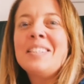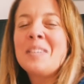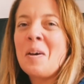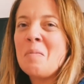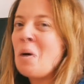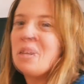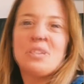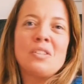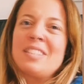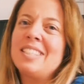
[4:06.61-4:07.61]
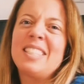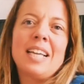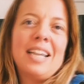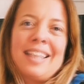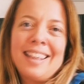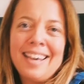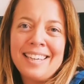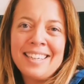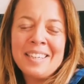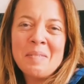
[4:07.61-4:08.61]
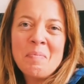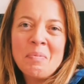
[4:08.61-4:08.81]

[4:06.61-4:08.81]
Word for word: So mine's just a silly thing.